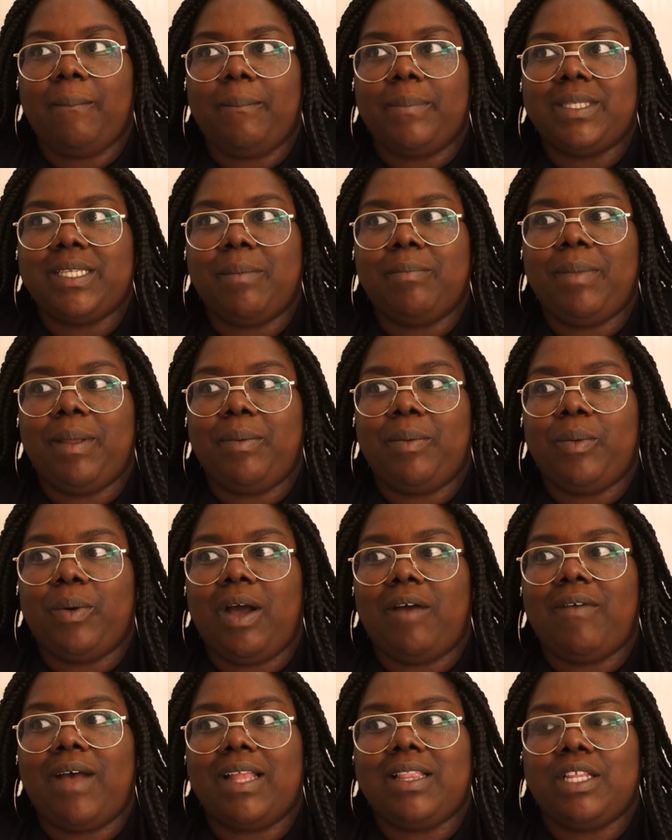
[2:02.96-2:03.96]
Some people
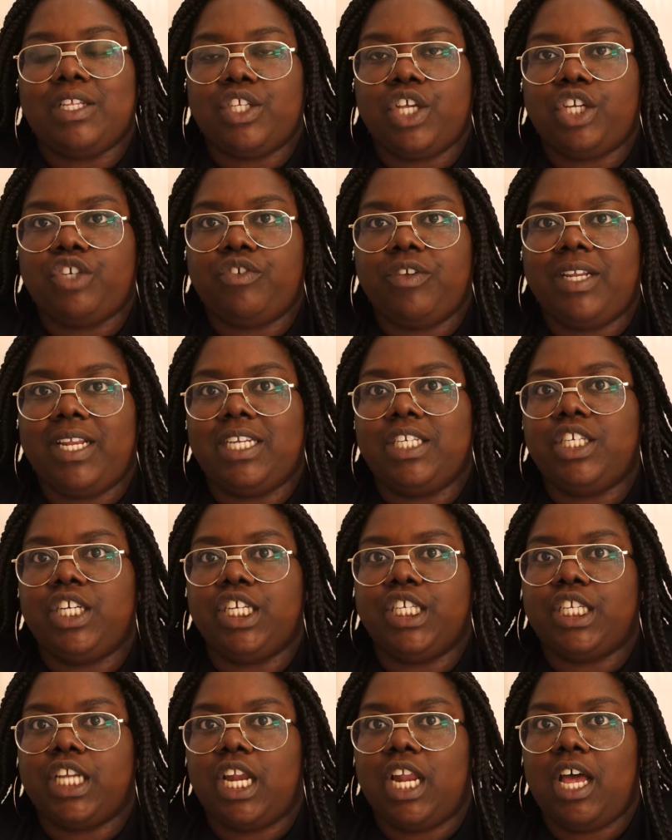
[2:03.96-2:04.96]
have had the surgery and then
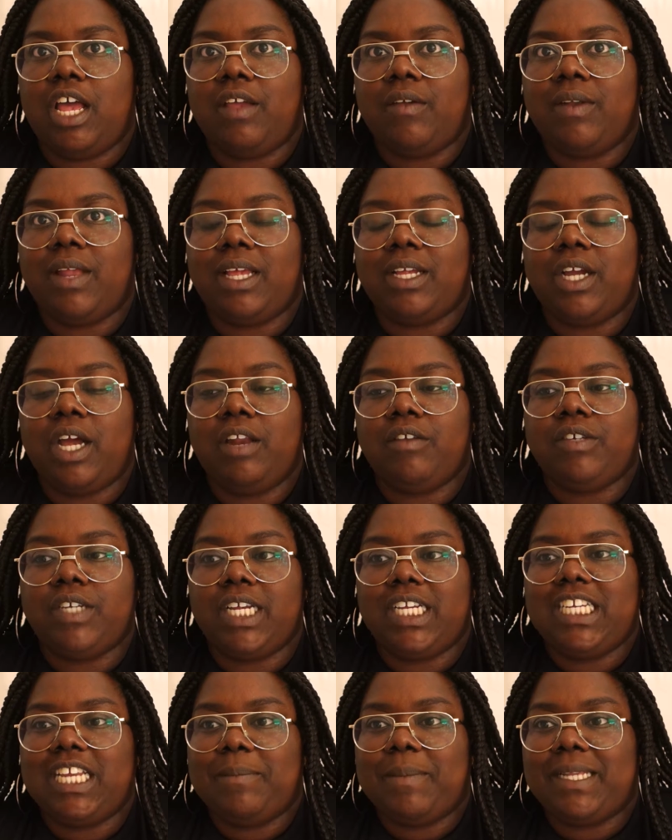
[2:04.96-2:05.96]
change their life, like kind of
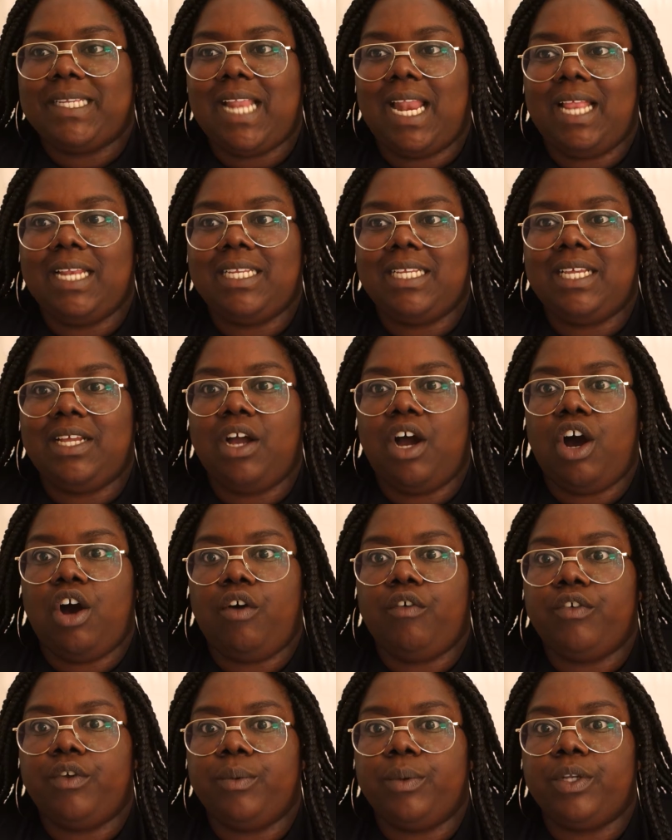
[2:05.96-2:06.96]
change their mentality
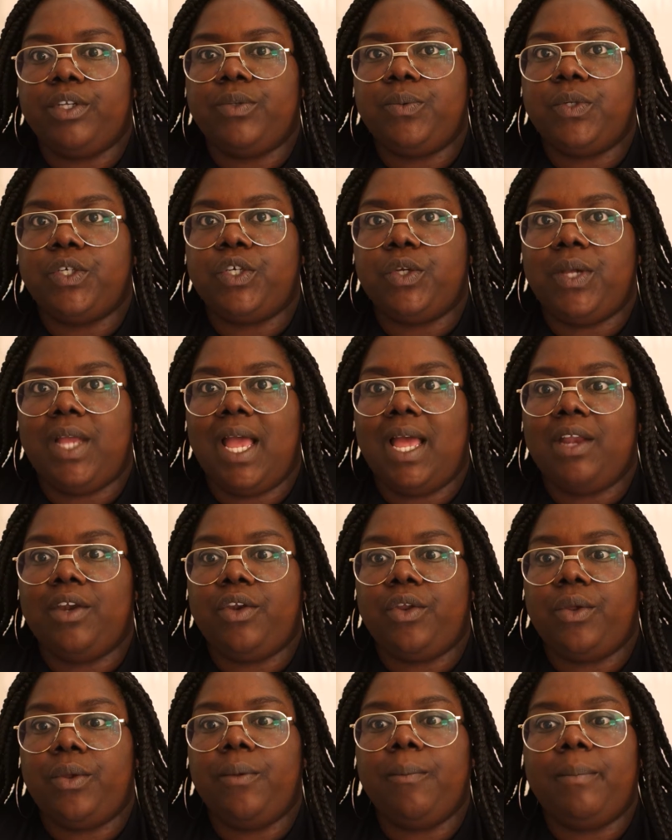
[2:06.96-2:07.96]
afterwards, which you can
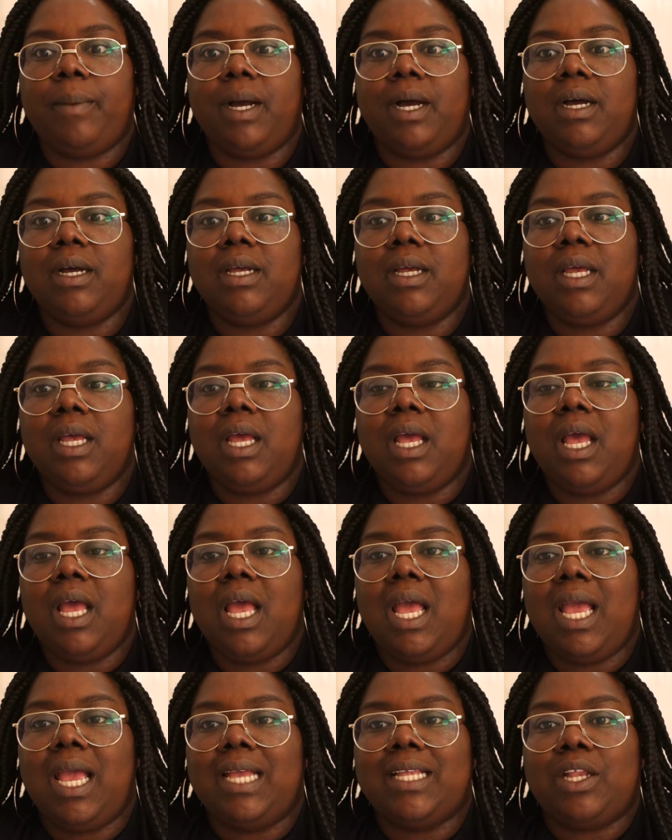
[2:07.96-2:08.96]
do, but
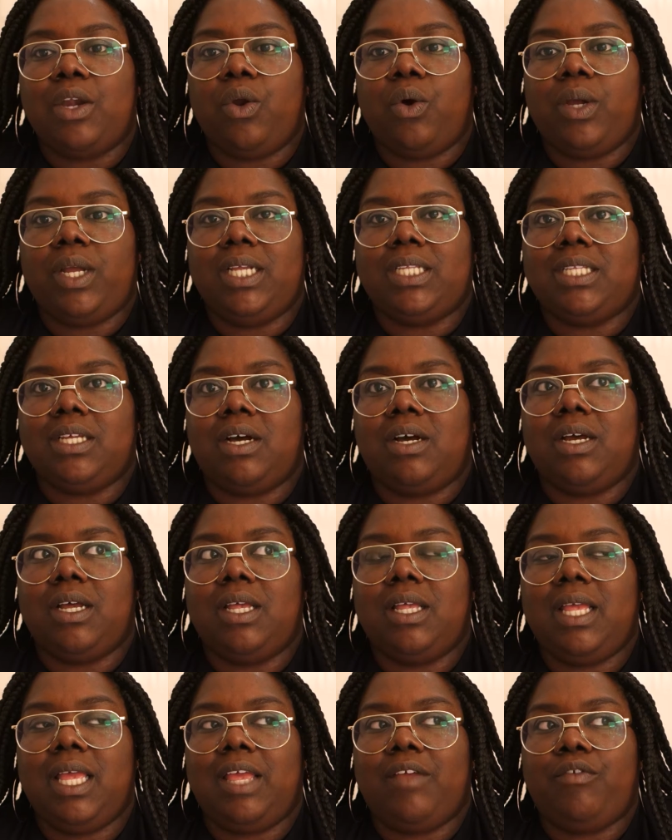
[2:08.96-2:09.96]
it's a lot easier
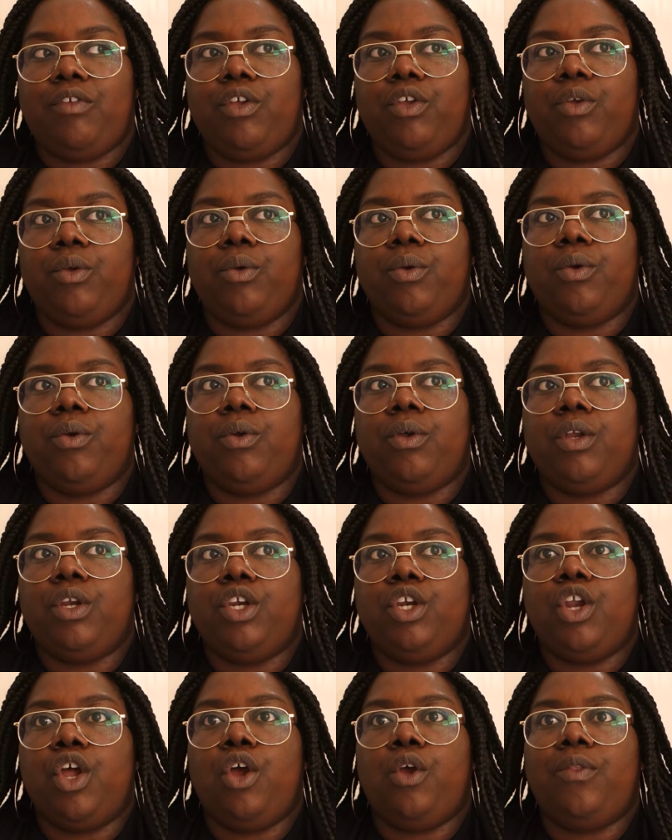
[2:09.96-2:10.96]
if you
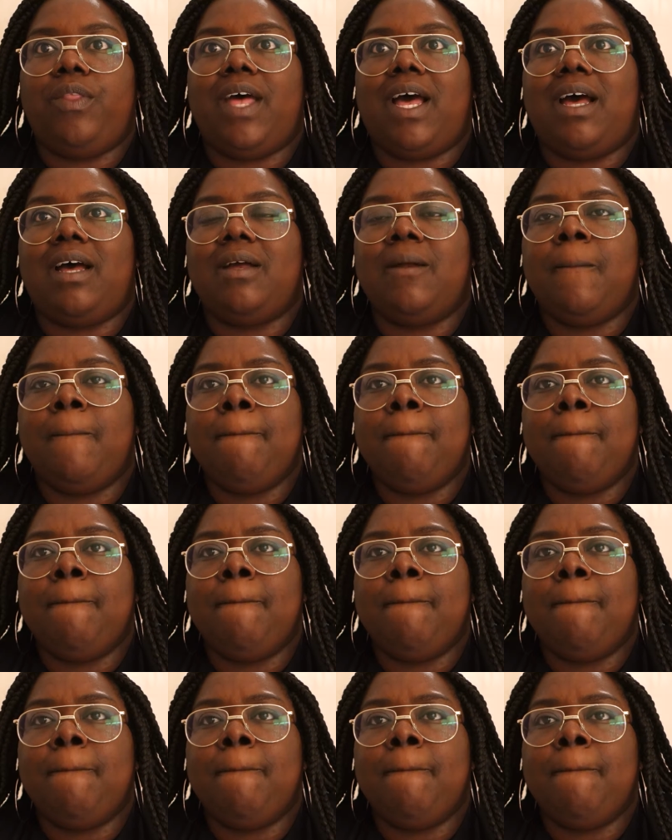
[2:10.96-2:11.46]
know that